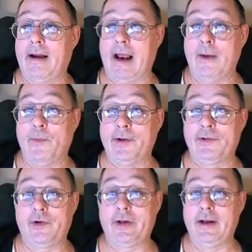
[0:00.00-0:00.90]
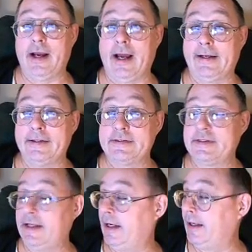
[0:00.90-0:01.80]
I went looking on his
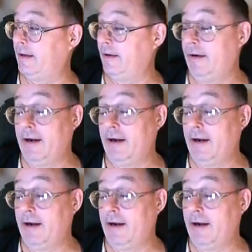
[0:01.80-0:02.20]
thing.